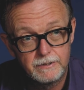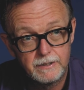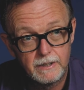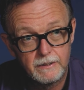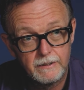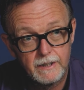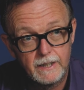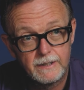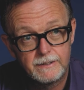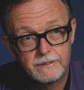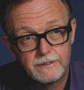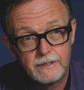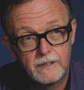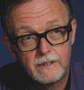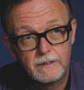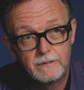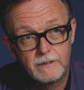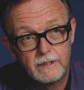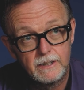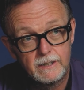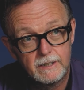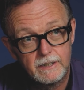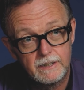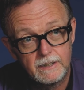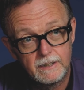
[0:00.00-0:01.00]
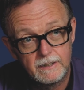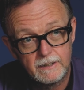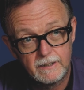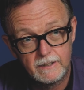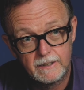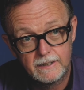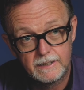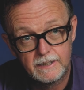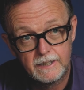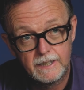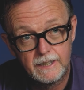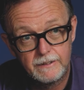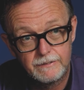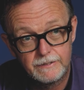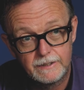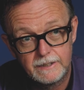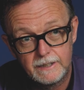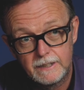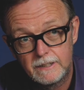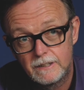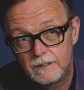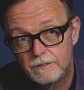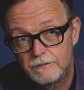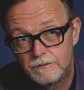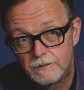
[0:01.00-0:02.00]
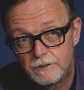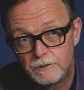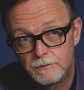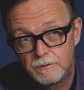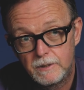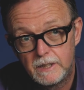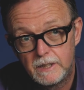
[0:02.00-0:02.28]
So that's a hurdle that I have to get over as